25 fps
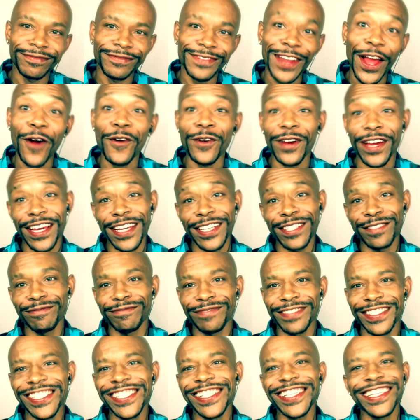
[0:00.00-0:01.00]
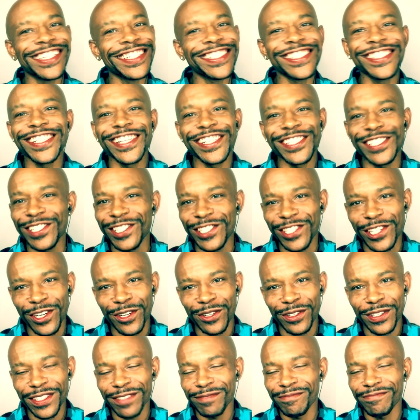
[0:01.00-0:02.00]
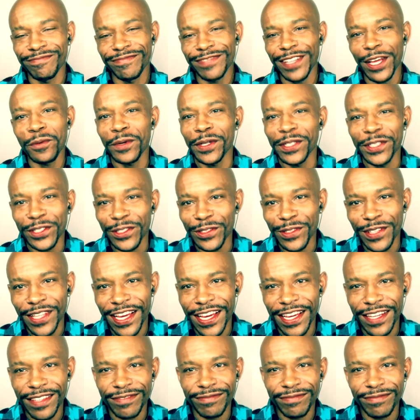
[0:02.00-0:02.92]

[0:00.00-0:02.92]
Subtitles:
Okay, it's just a joke. They wouldn't do that.